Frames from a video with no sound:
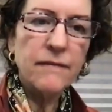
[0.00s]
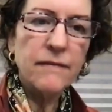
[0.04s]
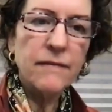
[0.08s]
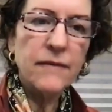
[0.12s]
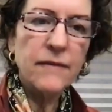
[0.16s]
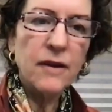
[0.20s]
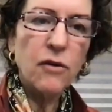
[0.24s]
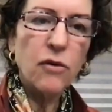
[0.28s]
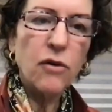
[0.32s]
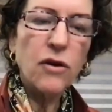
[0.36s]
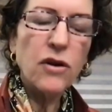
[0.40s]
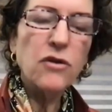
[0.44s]

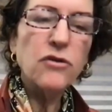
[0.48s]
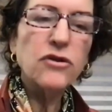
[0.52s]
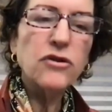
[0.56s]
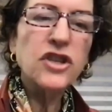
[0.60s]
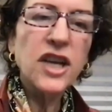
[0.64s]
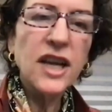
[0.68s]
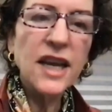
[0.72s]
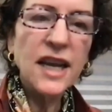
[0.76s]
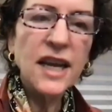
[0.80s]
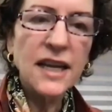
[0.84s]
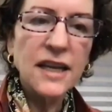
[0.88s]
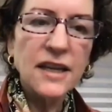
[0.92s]
or you
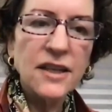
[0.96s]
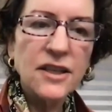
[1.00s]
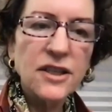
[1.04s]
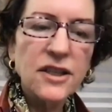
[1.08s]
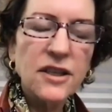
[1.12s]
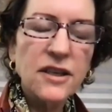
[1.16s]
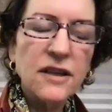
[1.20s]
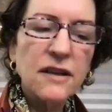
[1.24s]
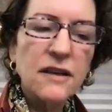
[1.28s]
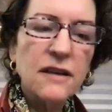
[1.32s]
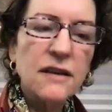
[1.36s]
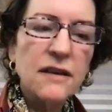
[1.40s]
change.
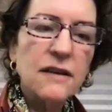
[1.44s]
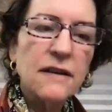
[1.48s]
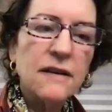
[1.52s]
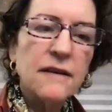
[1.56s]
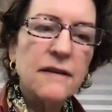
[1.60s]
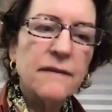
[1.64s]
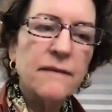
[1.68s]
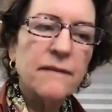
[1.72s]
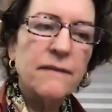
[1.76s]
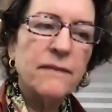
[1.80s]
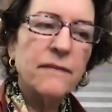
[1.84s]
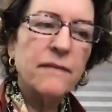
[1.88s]

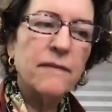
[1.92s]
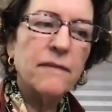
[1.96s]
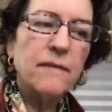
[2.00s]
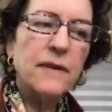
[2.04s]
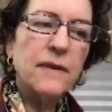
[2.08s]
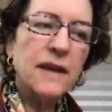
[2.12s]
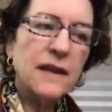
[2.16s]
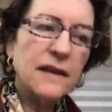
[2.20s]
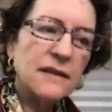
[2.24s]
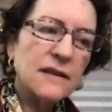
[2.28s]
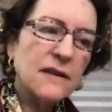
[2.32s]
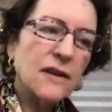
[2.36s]

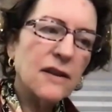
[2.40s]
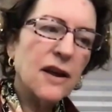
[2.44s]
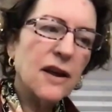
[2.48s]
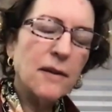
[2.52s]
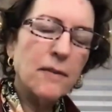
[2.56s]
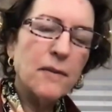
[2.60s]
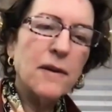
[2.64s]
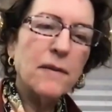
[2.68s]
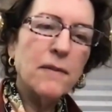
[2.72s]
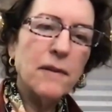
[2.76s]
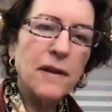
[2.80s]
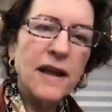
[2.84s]
Because a lot of
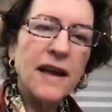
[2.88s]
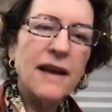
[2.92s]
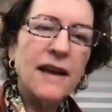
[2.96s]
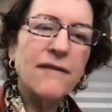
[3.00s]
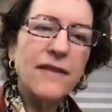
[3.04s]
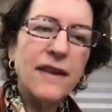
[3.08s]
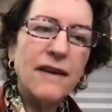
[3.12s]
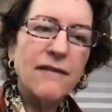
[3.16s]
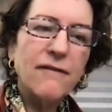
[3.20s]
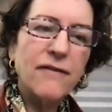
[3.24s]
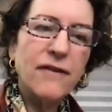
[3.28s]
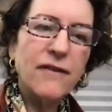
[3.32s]
people have
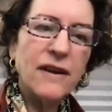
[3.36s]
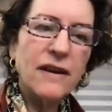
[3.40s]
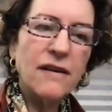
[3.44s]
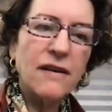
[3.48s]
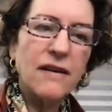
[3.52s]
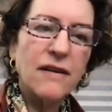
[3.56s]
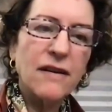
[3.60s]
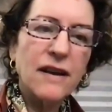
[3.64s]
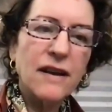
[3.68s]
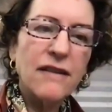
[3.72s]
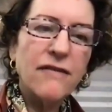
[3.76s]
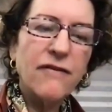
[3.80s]
that
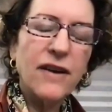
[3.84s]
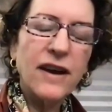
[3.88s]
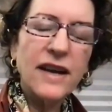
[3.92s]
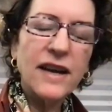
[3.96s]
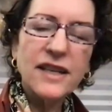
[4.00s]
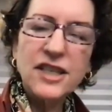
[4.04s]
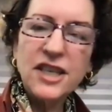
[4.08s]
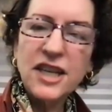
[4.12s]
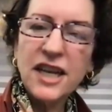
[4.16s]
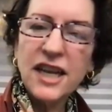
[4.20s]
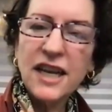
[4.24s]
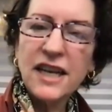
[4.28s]
fear. If I
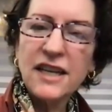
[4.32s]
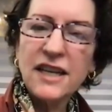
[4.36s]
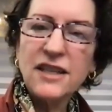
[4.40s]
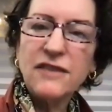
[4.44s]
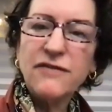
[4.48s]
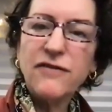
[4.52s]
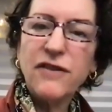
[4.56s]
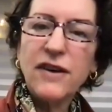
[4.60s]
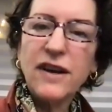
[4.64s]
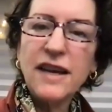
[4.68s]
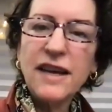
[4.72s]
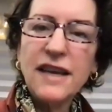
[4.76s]
change,
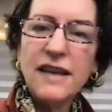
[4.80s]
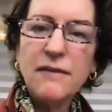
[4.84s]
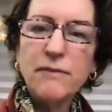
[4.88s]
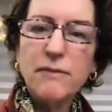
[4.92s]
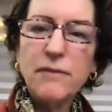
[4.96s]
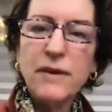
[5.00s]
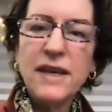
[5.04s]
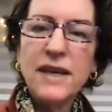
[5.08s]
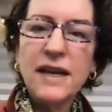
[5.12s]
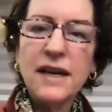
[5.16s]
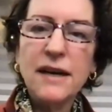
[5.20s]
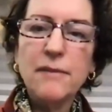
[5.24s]
if I
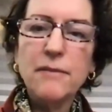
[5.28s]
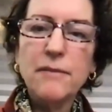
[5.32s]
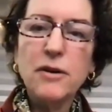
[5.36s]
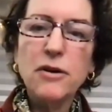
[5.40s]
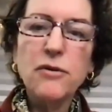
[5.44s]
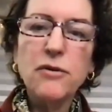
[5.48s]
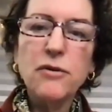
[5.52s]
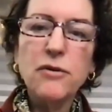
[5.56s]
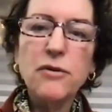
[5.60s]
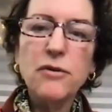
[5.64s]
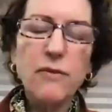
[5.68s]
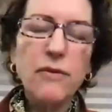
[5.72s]
become
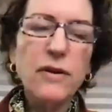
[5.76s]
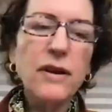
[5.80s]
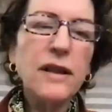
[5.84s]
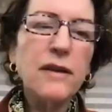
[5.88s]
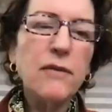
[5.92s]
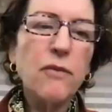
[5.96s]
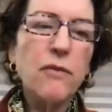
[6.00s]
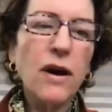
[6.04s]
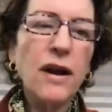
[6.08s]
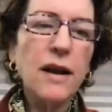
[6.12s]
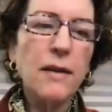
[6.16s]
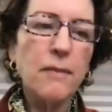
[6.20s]
who I really
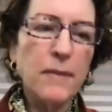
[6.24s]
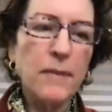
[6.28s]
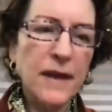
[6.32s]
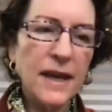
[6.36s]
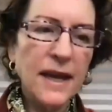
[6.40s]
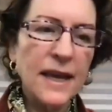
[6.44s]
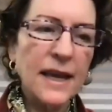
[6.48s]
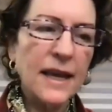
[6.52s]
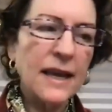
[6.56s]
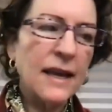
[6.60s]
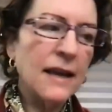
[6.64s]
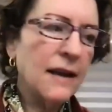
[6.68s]
want to
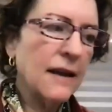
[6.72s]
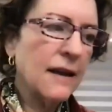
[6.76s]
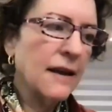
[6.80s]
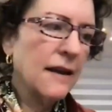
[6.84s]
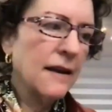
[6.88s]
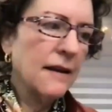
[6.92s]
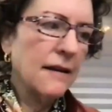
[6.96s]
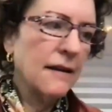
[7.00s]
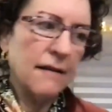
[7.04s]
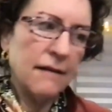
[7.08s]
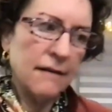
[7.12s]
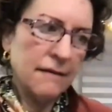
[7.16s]
be,
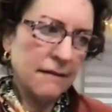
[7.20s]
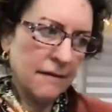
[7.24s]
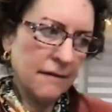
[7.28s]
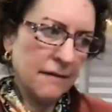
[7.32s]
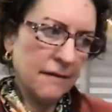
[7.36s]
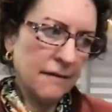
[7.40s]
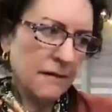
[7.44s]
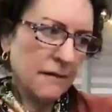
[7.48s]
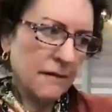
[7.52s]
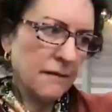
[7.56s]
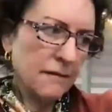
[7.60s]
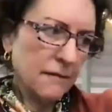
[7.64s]

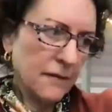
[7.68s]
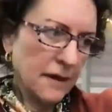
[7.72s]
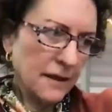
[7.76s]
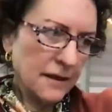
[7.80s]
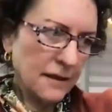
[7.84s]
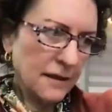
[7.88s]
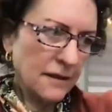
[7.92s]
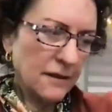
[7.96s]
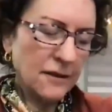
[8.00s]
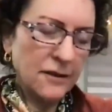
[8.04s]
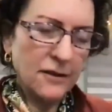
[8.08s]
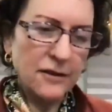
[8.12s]
my
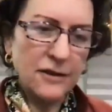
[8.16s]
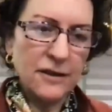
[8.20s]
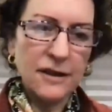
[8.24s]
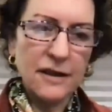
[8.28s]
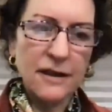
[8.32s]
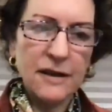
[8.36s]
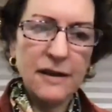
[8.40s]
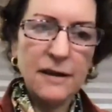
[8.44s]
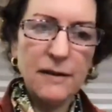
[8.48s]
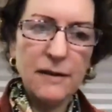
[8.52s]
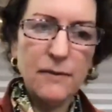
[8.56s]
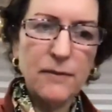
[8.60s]
sister's
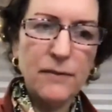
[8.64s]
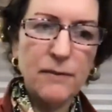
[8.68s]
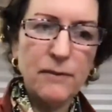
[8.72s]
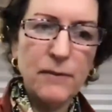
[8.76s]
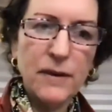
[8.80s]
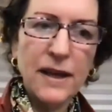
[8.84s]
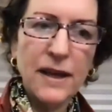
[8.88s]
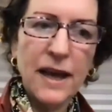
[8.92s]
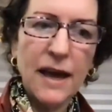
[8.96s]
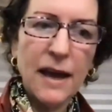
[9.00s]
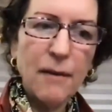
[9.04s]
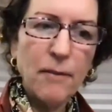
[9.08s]
not going to be
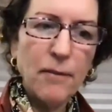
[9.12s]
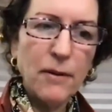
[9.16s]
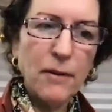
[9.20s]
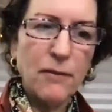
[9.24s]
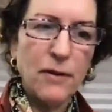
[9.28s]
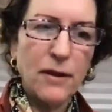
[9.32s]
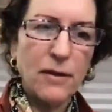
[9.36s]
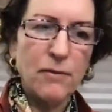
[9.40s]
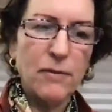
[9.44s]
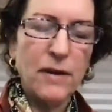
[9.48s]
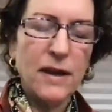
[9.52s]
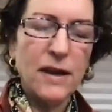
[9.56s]
happy
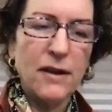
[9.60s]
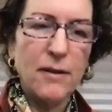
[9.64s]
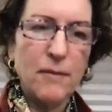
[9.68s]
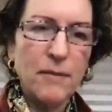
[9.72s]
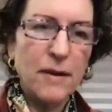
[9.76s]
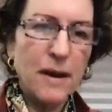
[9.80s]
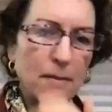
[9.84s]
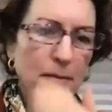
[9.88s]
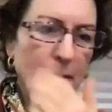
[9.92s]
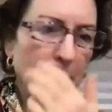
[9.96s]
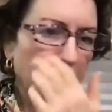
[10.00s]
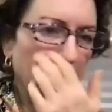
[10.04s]
with me or
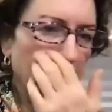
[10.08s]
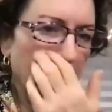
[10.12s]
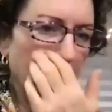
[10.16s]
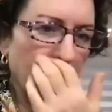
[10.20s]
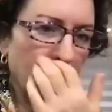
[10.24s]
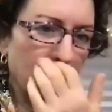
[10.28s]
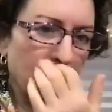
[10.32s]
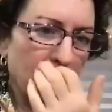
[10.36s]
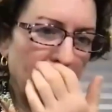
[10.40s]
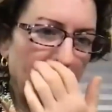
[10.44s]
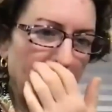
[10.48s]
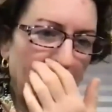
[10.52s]
my mother or
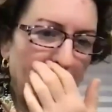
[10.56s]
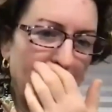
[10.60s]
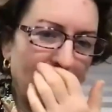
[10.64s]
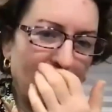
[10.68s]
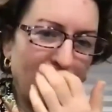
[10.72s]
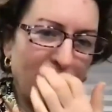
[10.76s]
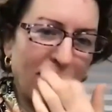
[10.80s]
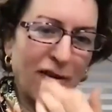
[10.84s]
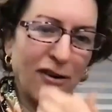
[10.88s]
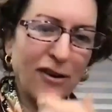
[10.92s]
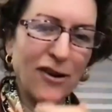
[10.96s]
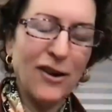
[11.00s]

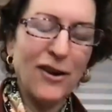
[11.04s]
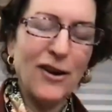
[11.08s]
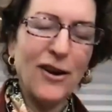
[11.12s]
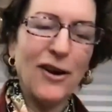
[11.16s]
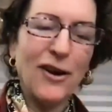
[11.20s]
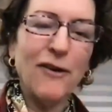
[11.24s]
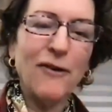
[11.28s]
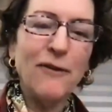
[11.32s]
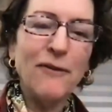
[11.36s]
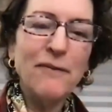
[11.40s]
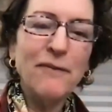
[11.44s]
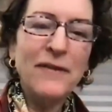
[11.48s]
whatever.
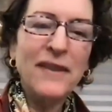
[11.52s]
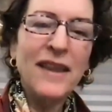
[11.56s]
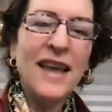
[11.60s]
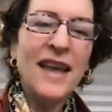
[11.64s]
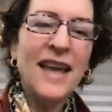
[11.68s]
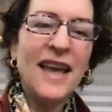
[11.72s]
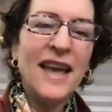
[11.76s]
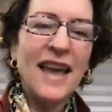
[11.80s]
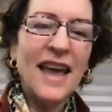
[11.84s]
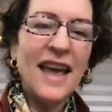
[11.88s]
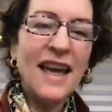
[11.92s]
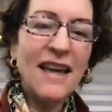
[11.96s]

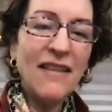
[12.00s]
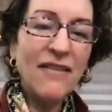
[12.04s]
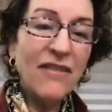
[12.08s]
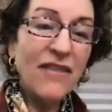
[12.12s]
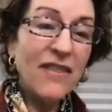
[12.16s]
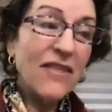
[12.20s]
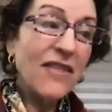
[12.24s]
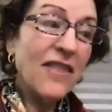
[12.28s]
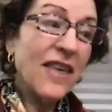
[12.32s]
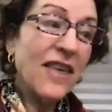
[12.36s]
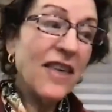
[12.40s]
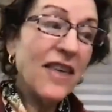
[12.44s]
And
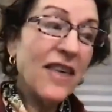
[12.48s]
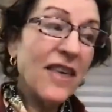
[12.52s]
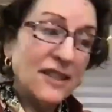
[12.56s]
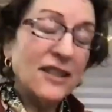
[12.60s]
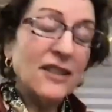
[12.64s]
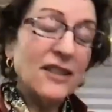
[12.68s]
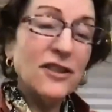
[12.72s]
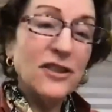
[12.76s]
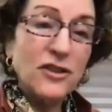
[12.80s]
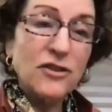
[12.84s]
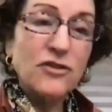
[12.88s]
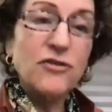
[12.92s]
that is a
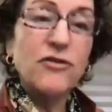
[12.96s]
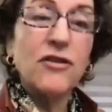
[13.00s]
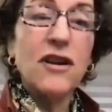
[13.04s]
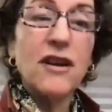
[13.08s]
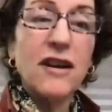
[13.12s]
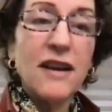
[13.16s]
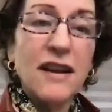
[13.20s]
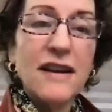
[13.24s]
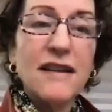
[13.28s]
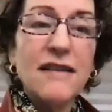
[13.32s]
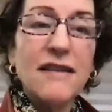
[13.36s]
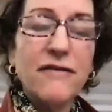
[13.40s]
strong
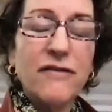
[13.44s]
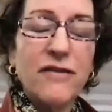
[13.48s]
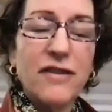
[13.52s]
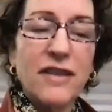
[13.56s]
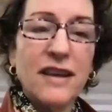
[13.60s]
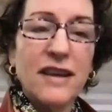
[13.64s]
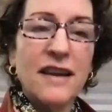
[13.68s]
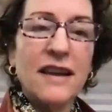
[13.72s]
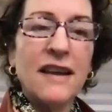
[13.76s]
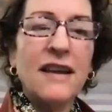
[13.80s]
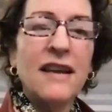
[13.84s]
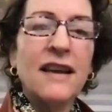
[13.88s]
enough
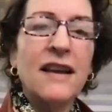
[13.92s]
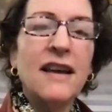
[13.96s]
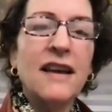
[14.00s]
thing